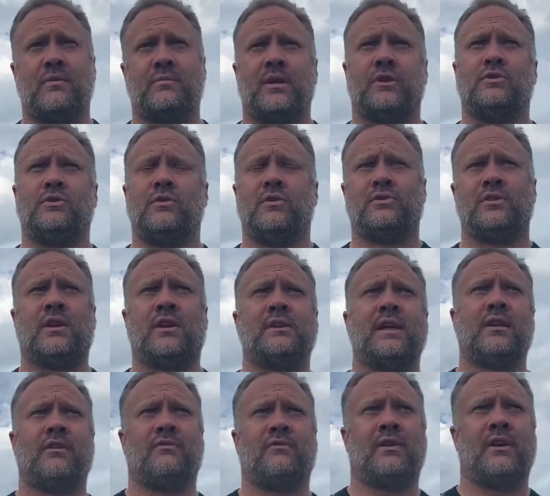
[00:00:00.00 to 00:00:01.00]
I'm gonna do those in a
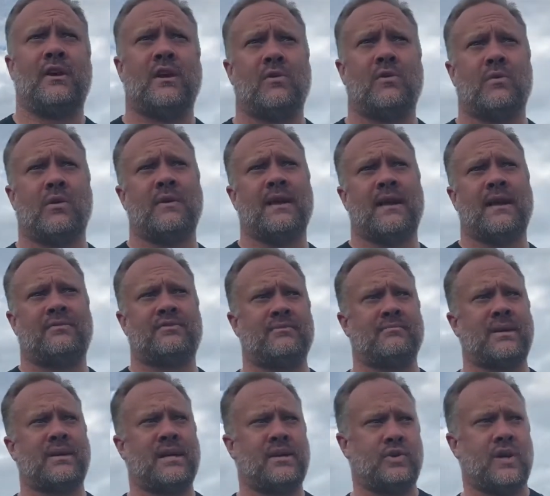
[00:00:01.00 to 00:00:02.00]
later video where we have
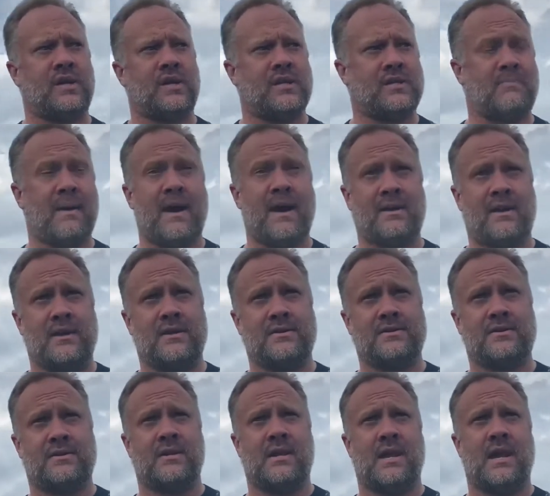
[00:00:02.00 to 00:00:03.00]
somebody try to spot
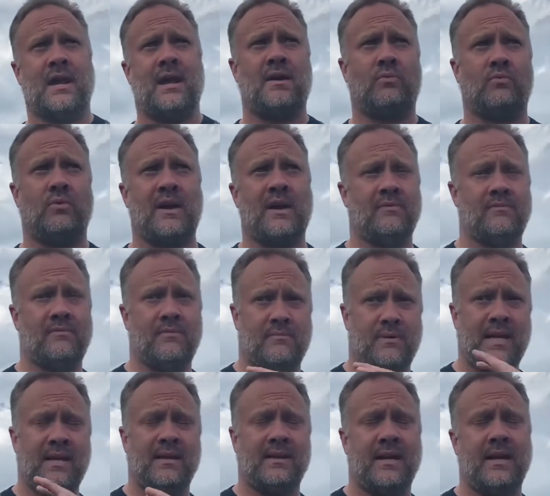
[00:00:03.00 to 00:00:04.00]
us, and we'll have
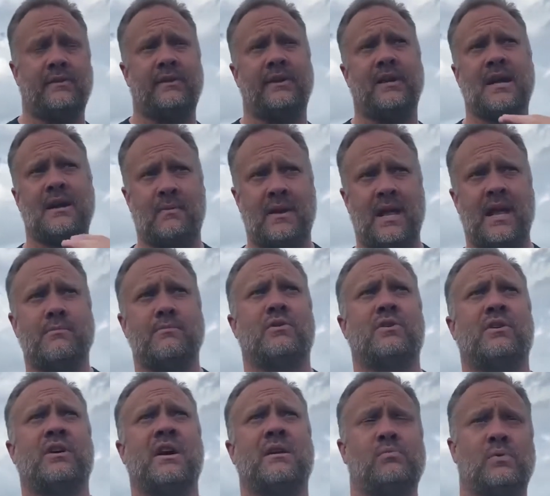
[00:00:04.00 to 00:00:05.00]
geeled up,
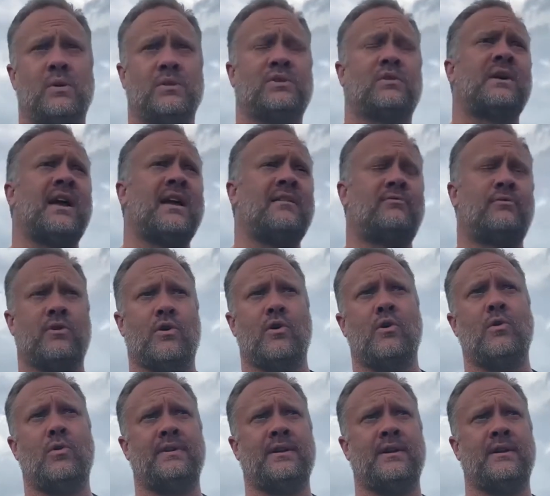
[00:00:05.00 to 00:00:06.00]
camoed up with the rifle, the
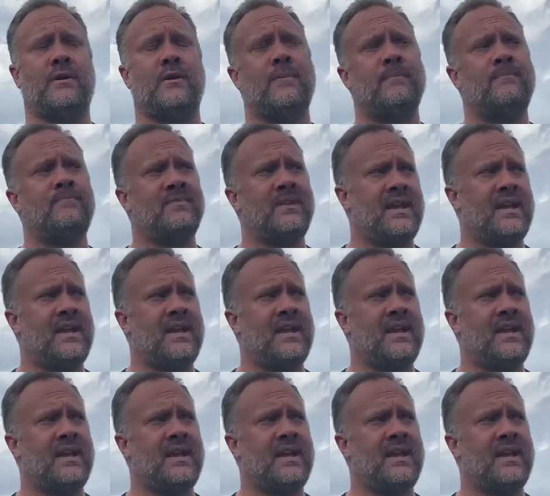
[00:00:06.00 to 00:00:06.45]
whole deal,